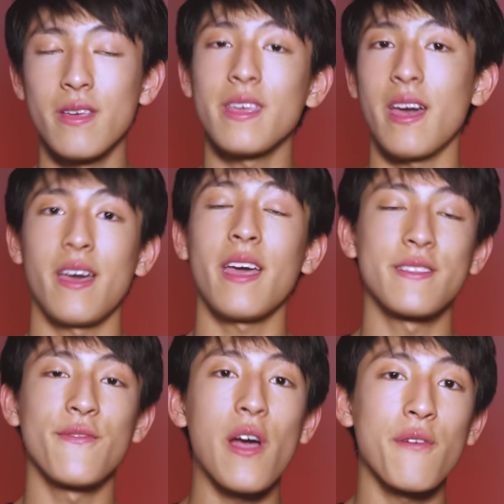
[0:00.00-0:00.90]
Yeah,
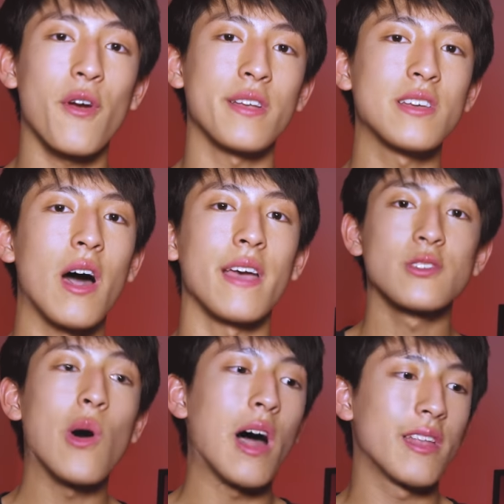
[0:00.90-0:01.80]
it's very, very tight.
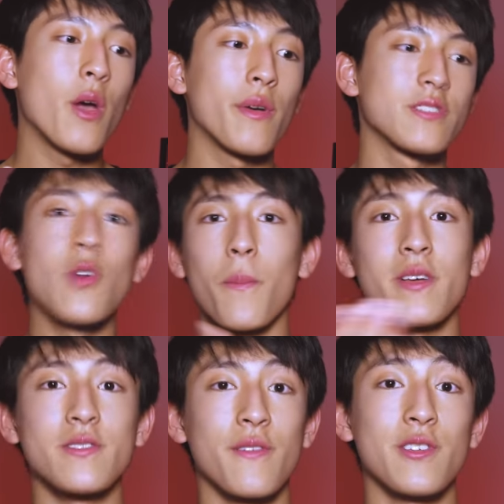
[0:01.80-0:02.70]
So I know it's not
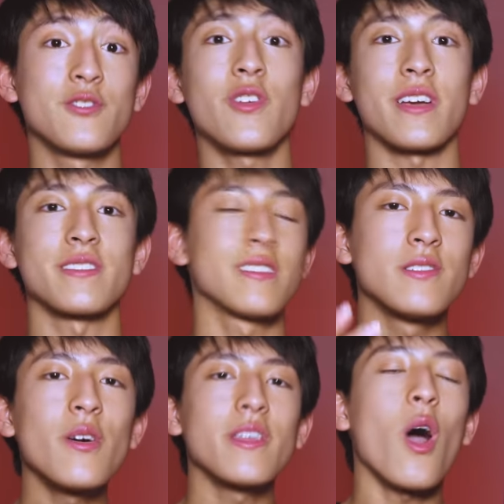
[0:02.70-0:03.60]
because of the strings.
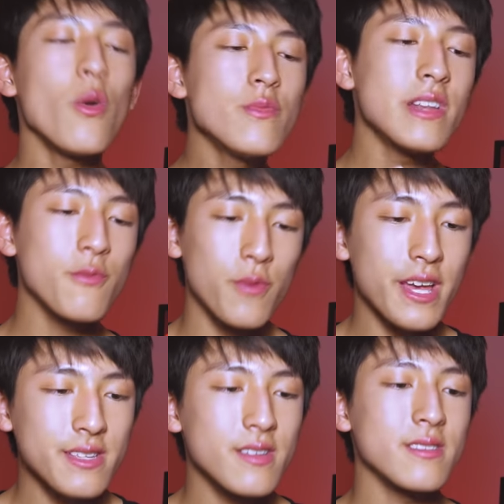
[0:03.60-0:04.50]
So the only
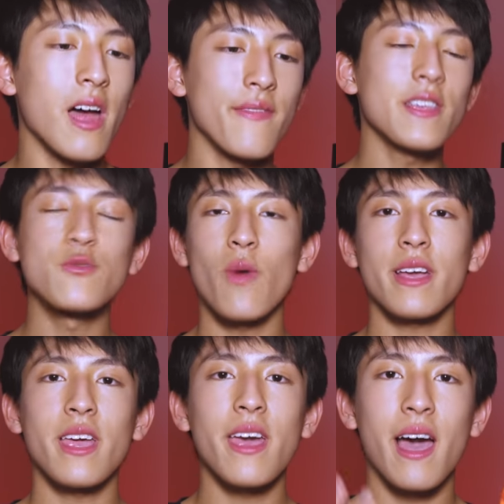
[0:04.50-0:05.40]
reason that this
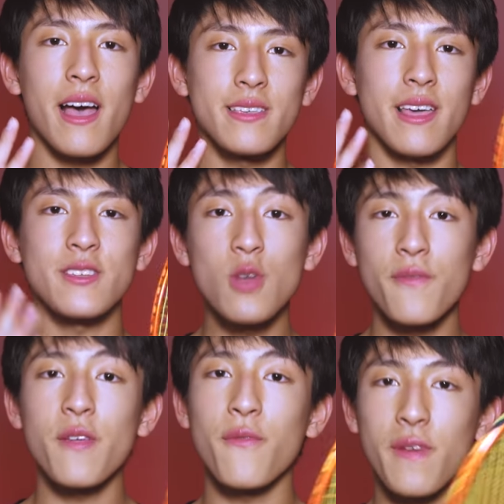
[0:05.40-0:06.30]
racket has a
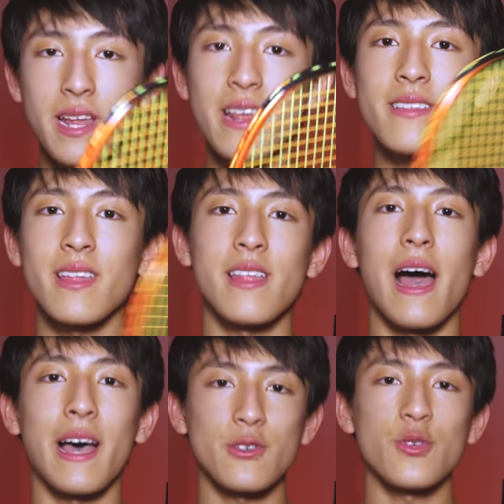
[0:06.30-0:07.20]
softer feeling than the
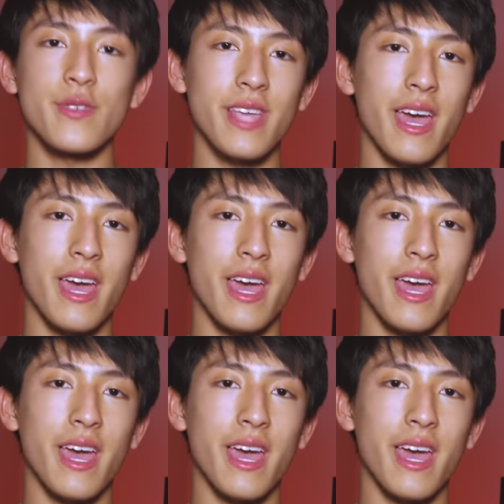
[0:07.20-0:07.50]
Astrox